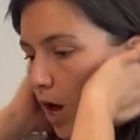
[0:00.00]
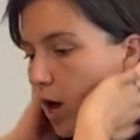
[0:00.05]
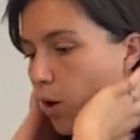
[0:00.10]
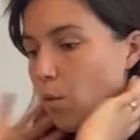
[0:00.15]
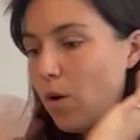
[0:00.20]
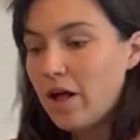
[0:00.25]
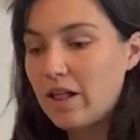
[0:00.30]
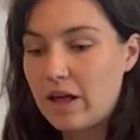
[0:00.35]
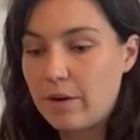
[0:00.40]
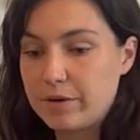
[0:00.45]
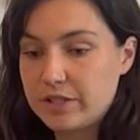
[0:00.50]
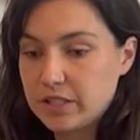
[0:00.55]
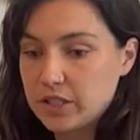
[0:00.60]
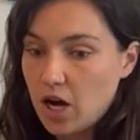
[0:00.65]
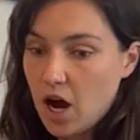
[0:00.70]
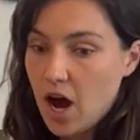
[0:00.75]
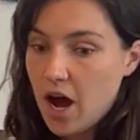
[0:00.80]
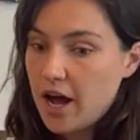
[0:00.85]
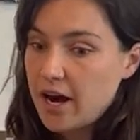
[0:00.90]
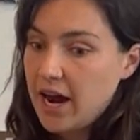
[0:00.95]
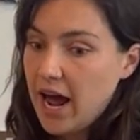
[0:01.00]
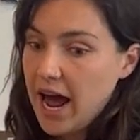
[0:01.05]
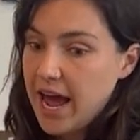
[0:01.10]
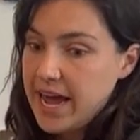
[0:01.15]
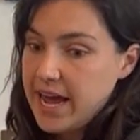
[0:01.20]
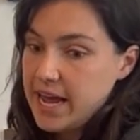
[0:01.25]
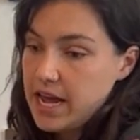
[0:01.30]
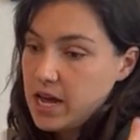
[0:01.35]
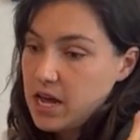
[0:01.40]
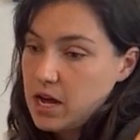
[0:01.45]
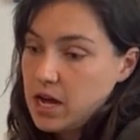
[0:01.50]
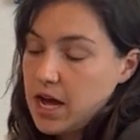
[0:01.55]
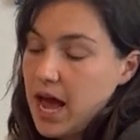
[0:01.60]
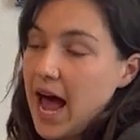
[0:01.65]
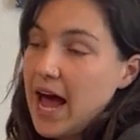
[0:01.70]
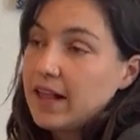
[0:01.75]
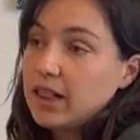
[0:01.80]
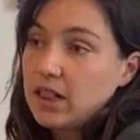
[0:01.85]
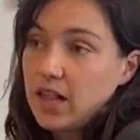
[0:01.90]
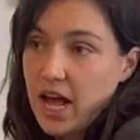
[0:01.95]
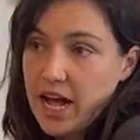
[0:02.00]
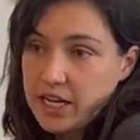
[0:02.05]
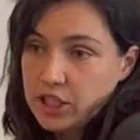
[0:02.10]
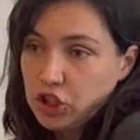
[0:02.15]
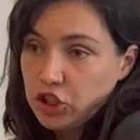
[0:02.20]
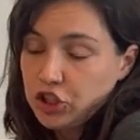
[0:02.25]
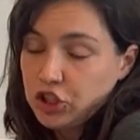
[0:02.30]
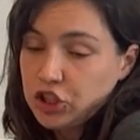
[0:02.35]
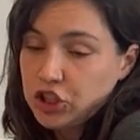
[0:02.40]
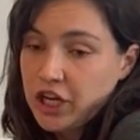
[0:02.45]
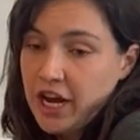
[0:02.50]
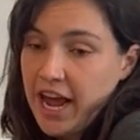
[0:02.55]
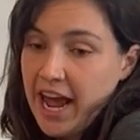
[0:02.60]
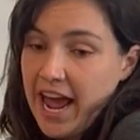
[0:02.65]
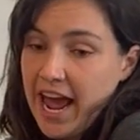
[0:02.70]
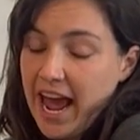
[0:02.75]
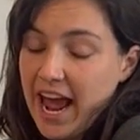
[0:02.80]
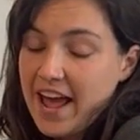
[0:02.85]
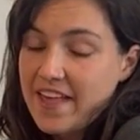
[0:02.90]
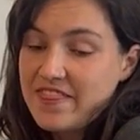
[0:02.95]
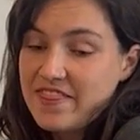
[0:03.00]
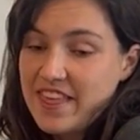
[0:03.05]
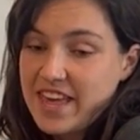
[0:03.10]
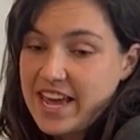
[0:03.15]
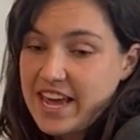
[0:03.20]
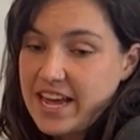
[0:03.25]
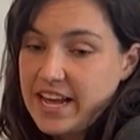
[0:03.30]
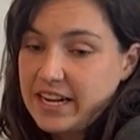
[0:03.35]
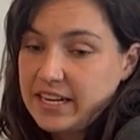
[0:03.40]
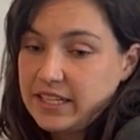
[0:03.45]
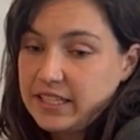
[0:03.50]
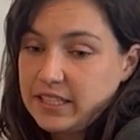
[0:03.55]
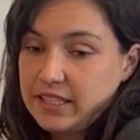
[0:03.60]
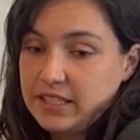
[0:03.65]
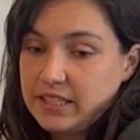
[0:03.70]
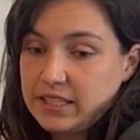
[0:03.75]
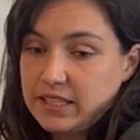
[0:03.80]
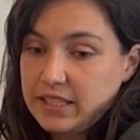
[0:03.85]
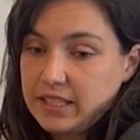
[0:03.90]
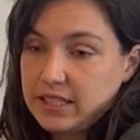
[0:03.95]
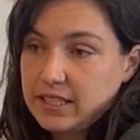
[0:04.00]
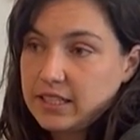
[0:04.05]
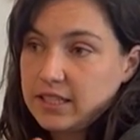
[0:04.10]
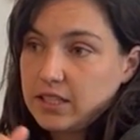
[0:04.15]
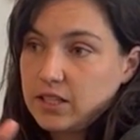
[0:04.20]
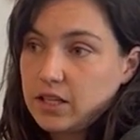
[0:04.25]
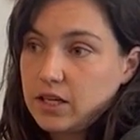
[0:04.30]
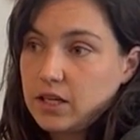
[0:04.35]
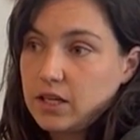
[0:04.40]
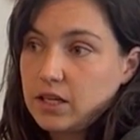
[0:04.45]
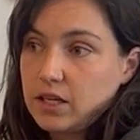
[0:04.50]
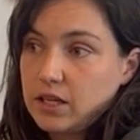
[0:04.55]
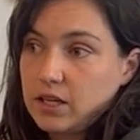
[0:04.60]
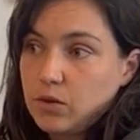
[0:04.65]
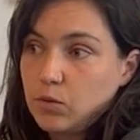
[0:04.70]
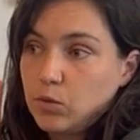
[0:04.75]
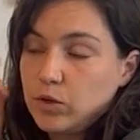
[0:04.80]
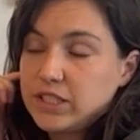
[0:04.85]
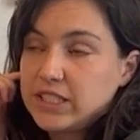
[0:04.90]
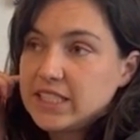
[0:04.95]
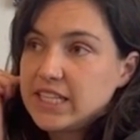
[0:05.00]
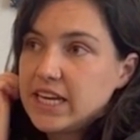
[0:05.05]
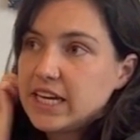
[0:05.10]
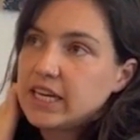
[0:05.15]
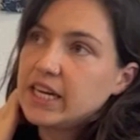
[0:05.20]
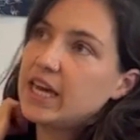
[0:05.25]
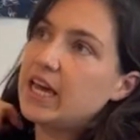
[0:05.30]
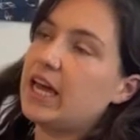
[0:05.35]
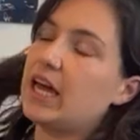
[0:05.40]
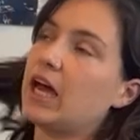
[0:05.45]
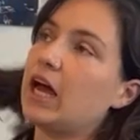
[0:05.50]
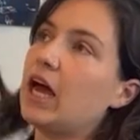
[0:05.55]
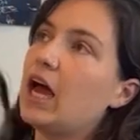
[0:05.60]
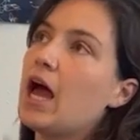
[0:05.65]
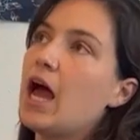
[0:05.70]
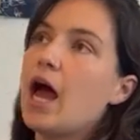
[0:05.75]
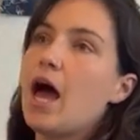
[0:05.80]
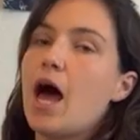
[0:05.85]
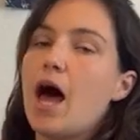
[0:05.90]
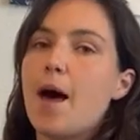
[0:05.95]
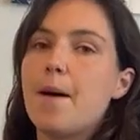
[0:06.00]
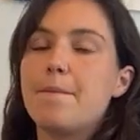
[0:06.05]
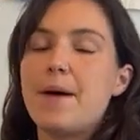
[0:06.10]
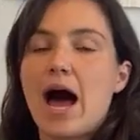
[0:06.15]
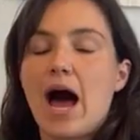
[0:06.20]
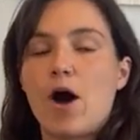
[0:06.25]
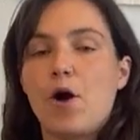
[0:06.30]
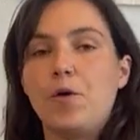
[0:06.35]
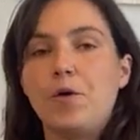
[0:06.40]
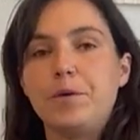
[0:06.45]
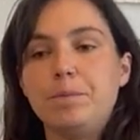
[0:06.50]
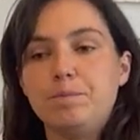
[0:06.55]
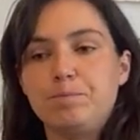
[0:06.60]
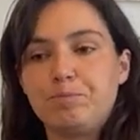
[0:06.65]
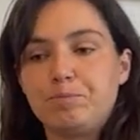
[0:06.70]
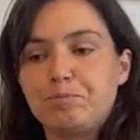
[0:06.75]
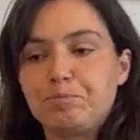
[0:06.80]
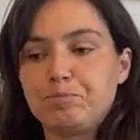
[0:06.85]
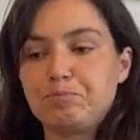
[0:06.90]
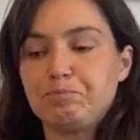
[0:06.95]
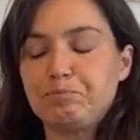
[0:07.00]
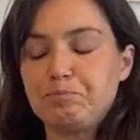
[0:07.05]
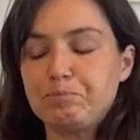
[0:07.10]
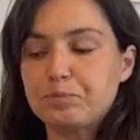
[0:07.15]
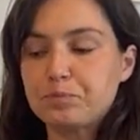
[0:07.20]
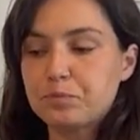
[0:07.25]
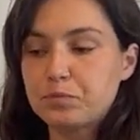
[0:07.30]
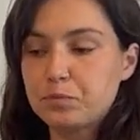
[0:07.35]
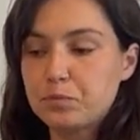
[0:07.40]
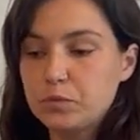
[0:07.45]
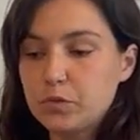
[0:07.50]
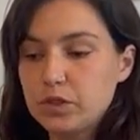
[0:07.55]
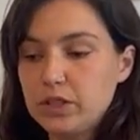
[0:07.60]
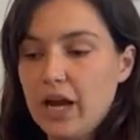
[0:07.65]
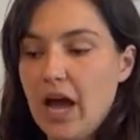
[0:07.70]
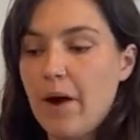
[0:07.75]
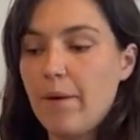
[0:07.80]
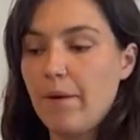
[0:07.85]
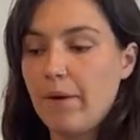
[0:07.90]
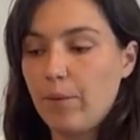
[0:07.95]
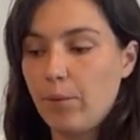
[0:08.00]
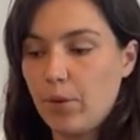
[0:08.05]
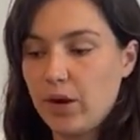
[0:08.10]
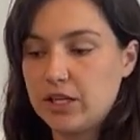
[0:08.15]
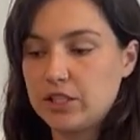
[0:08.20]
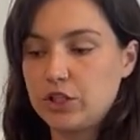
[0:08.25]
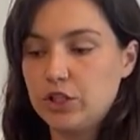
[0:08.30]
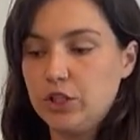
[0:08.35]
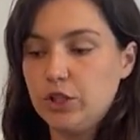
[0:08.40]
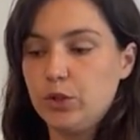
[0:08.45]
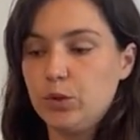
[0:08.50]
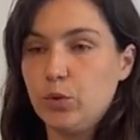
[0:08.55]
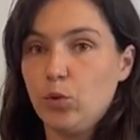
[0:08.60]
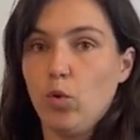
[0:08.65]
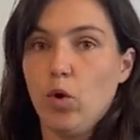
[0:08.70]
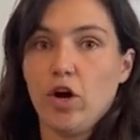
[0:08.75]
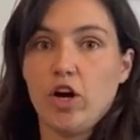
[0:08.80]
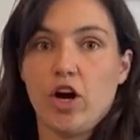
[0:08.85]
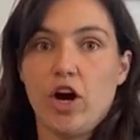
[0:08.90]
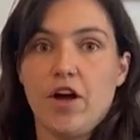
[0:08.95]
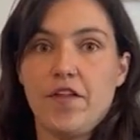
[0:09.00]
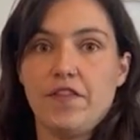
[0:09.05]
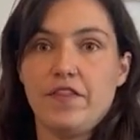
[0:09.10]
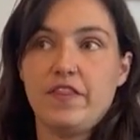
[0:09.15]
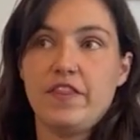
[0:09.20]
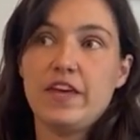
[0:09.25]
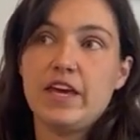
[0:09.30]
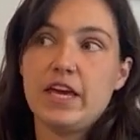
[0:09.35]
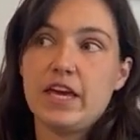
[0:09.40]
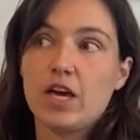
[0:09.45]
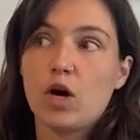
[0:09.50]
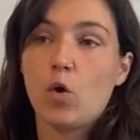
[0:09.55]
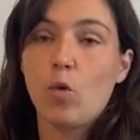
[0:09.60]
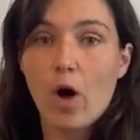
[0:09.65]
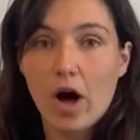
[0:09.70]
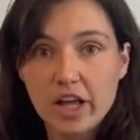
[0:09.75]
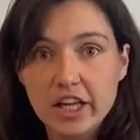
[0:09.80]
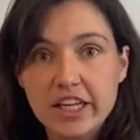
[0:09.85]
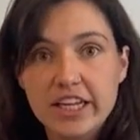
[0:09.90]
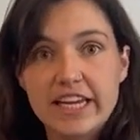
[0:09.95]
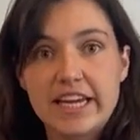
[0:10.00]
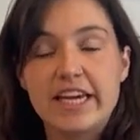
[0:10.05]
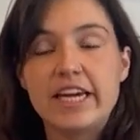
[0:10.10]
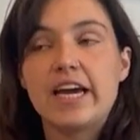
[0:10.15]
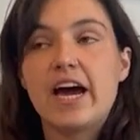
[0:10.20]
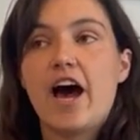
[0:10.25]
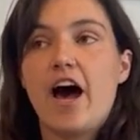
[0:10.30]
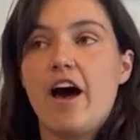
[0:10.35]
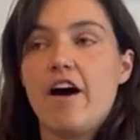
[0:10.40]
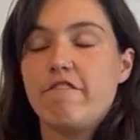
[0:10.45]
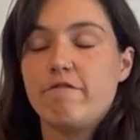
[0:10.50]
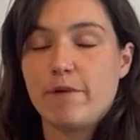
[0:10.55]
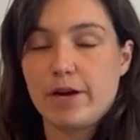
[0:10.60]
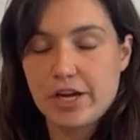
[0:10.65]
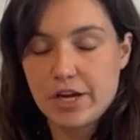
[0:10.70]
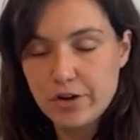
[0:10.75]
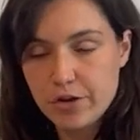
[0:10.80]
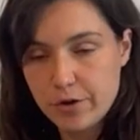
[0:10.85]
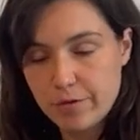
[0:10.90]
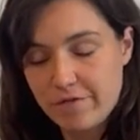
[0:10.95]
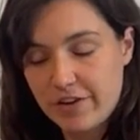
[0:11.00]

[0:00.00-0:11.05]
while I was gone, I had lunch and then was thinking about how I want to work on the quality of my YouTube